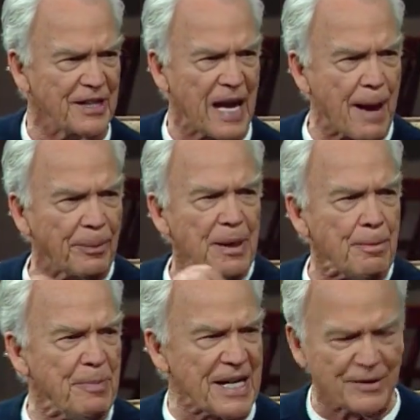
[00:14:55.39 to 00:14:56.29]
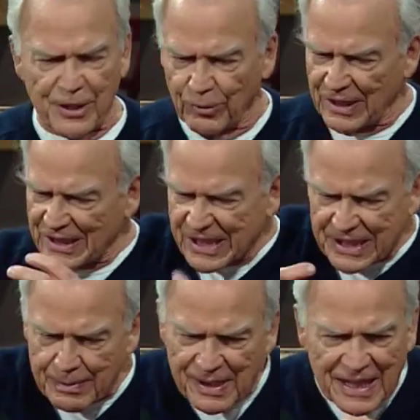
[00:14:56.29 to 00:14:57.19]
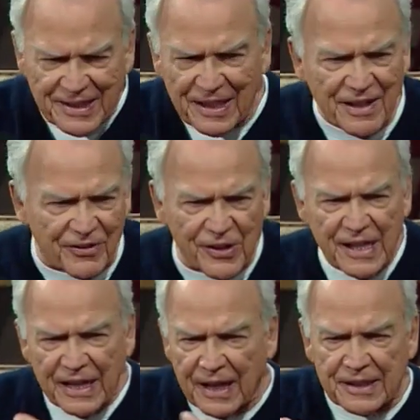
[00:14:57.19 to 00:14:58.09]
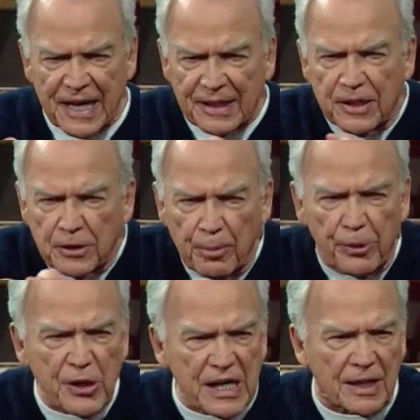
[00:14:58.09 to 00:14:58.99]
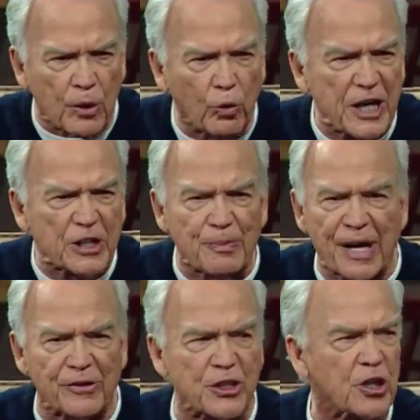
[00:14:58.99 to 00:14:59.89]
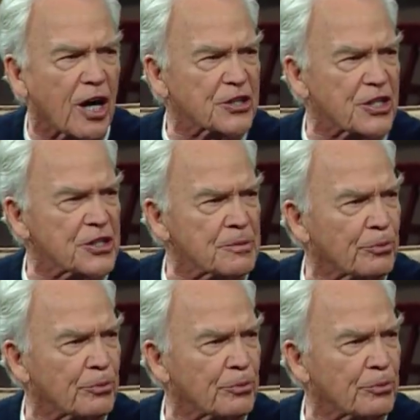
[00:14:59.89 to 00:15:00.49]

Apple and beet will stimulate the liver and take the debris and the waste matter and toxins and